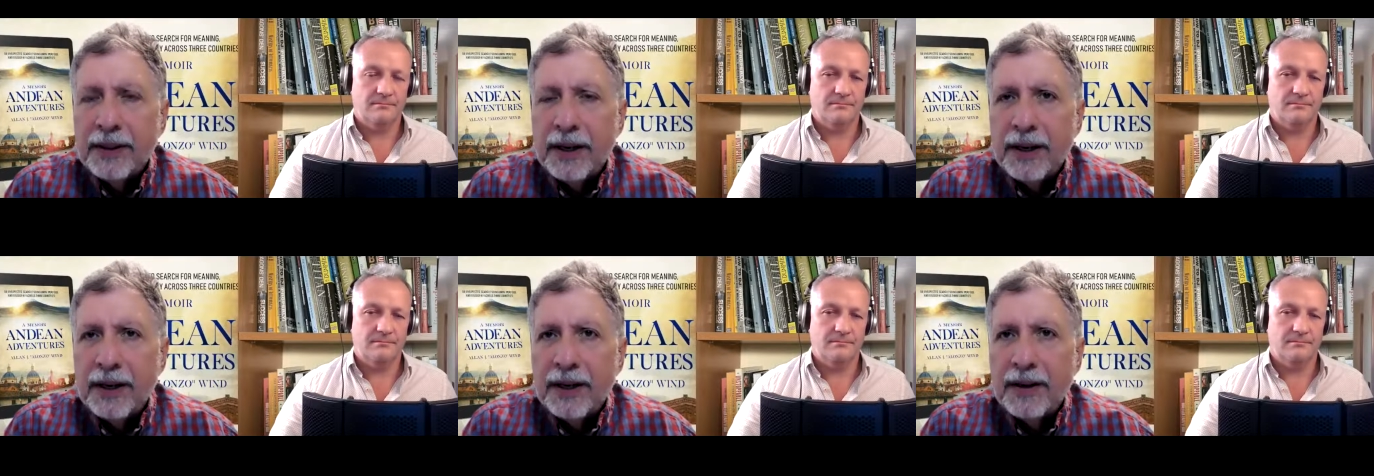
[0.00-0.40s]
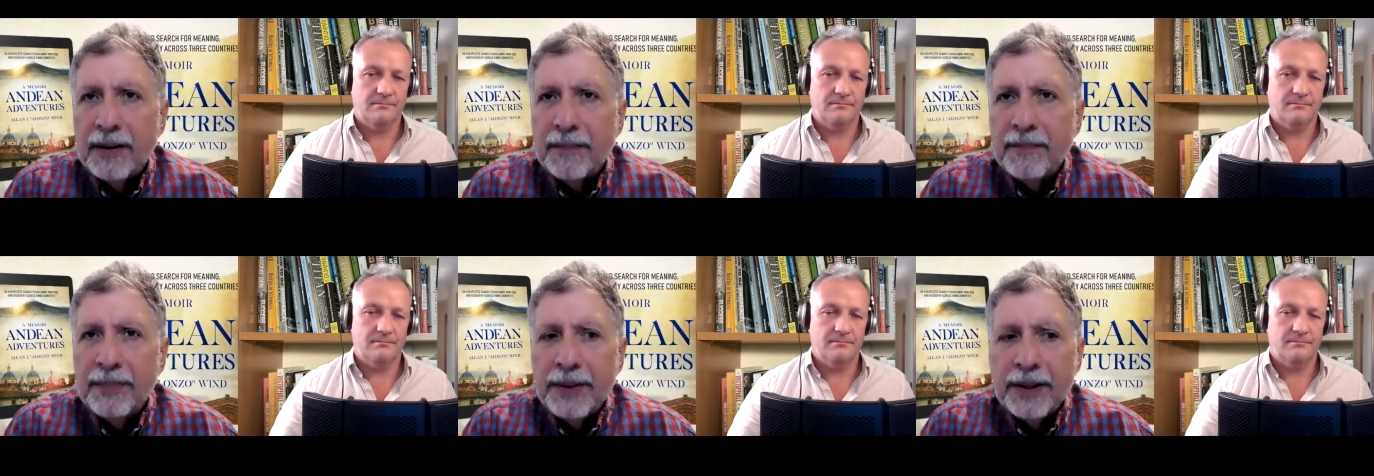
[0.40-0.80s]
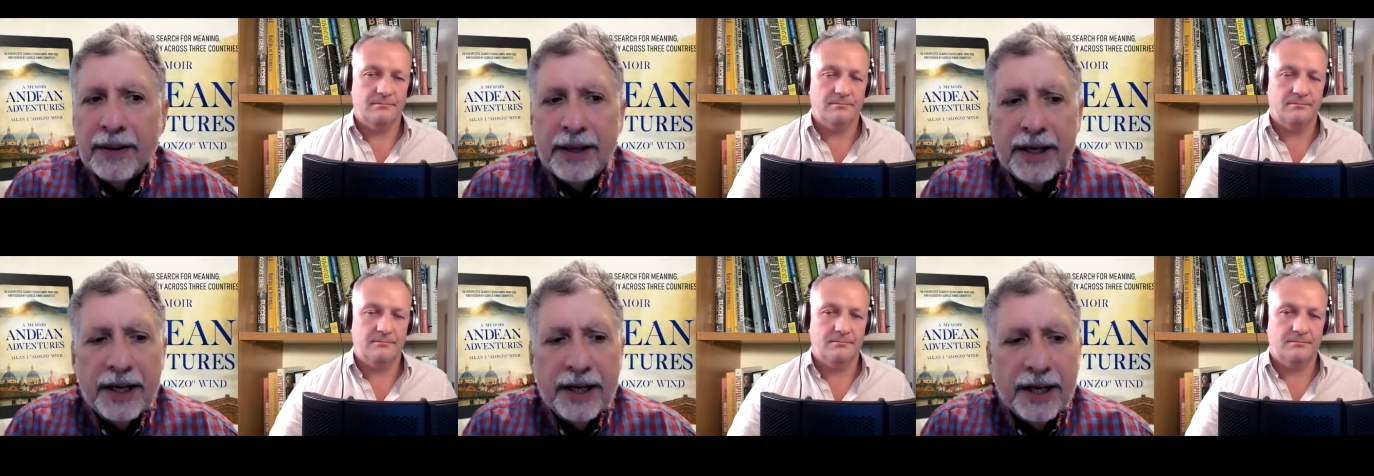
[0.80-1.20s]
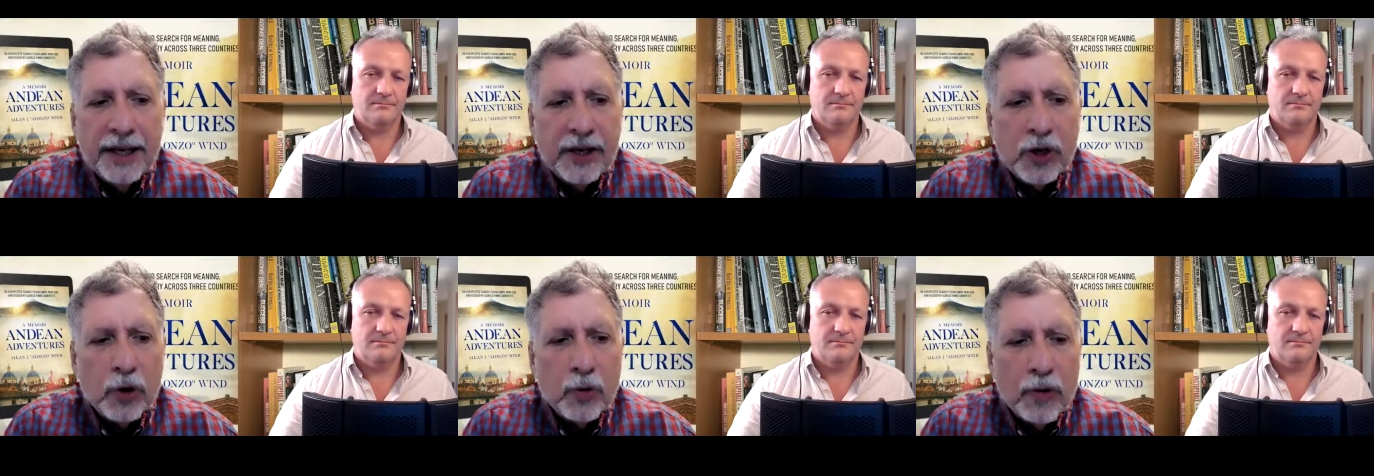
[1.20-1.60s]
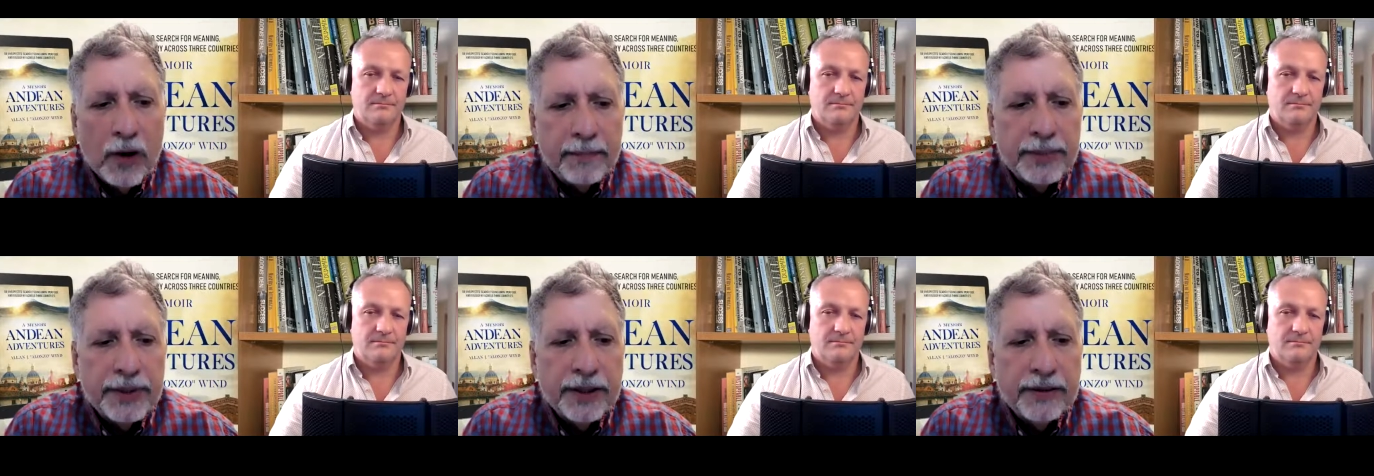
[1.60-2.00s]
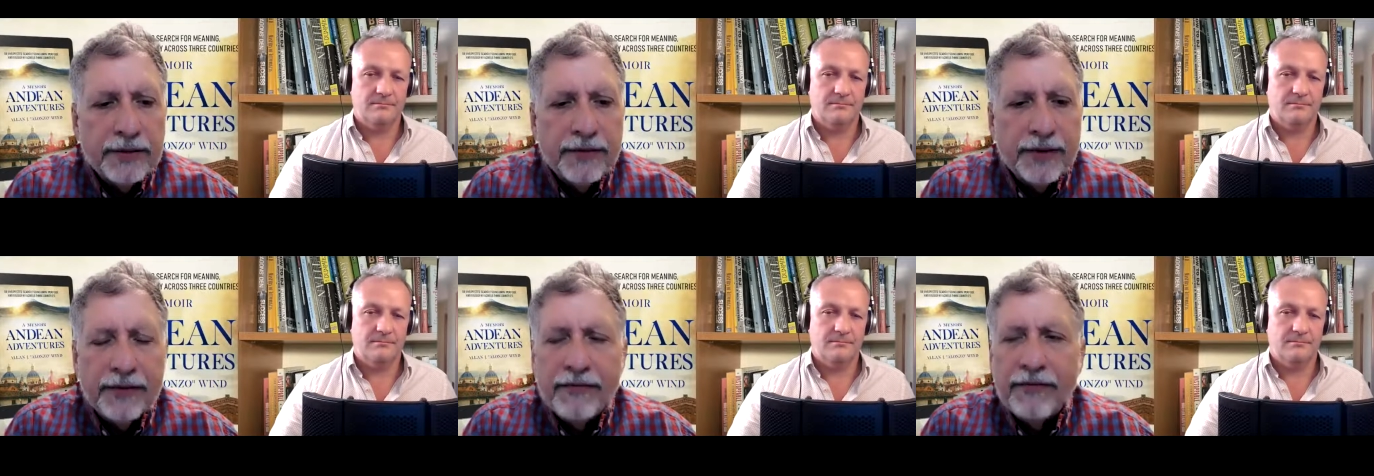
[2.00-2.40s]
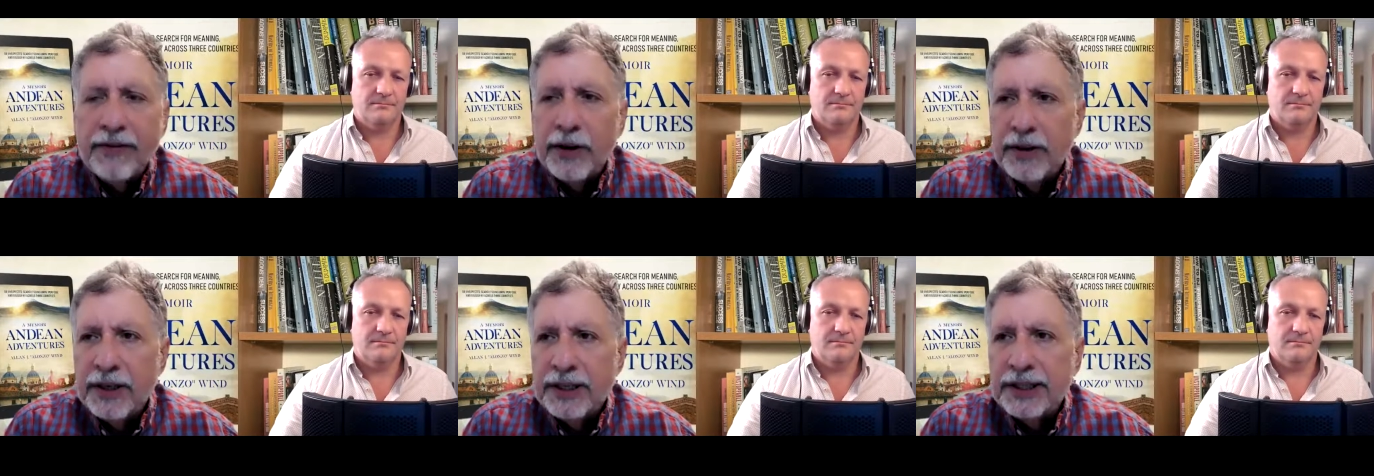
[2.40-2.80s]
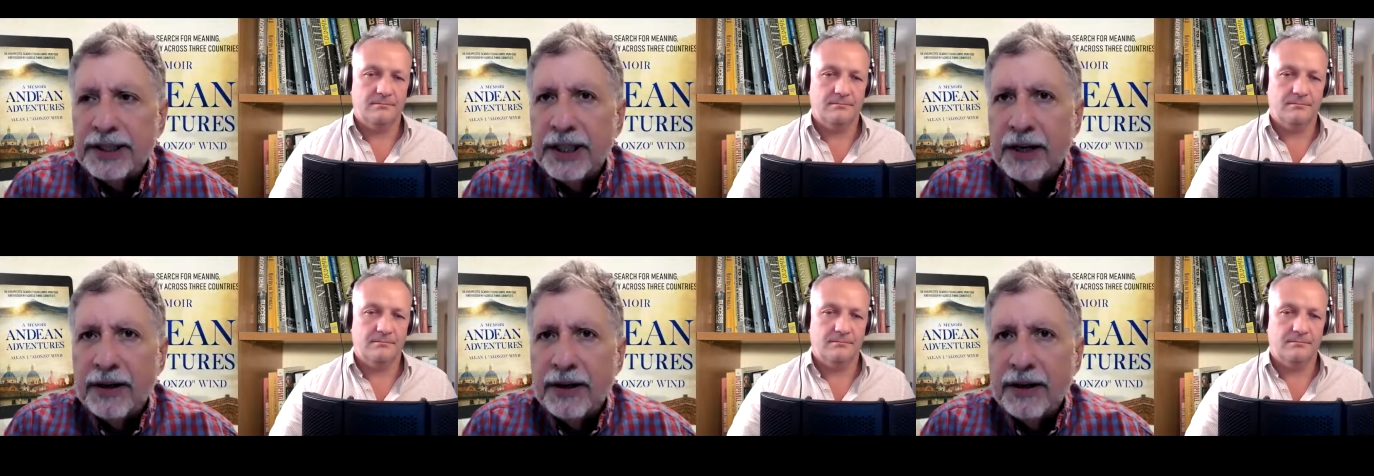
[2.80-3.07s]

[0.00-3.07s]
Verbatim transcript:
Speaker 1: uh, the corruptive influence